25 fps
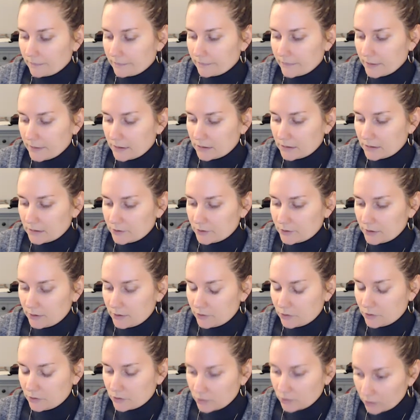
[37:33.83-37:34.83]
It's
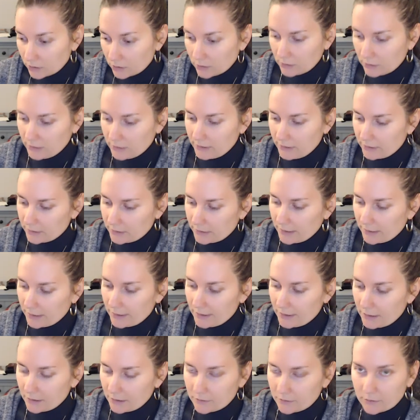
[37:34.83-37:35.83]
certainly a good
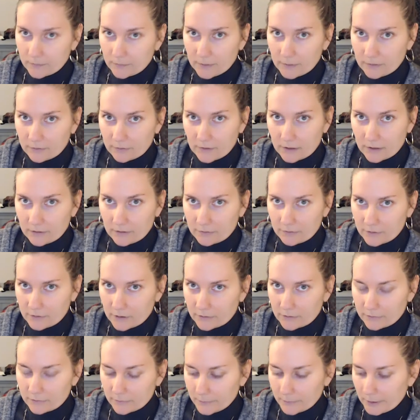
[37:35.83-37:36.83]
idea to be very, very
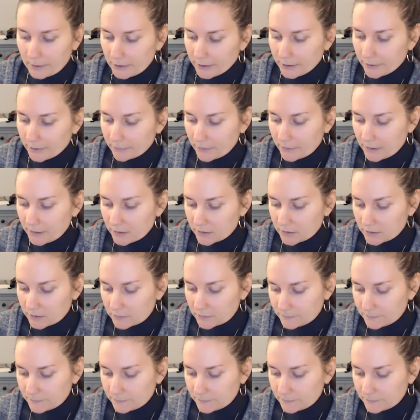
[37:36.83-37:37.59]
familiar with this.